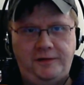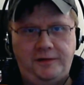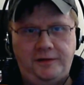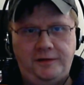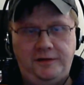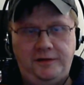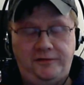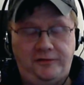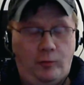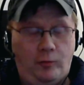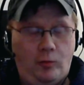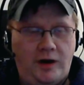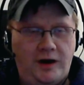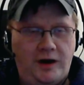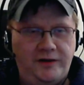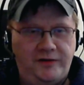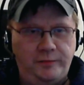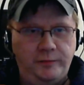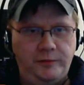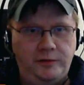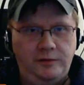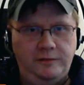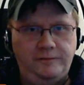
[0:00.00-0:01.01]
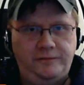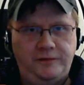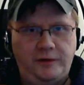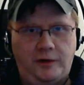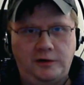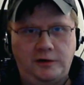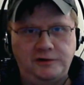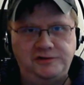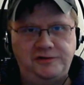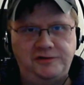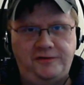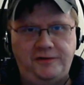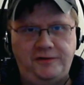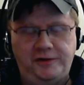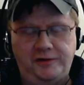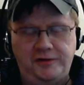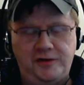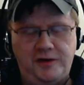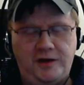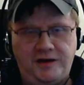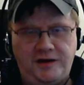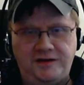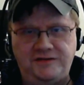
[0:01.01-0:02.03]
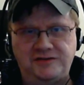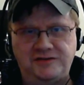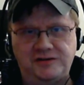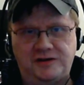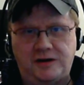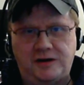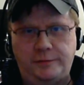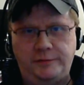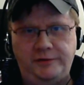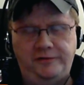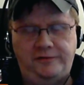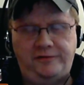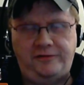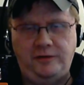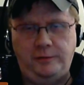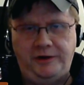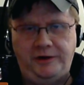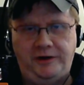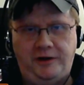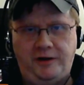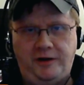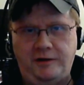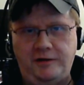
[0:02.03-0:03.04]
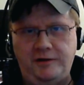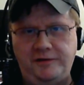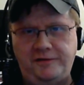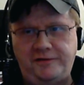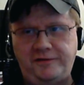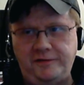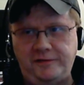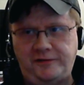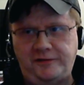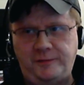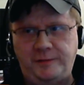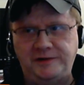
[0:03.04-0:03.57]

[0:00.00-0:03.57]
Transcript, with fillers: a is a wise move. Arch has done a nice job in so many areas. Especially I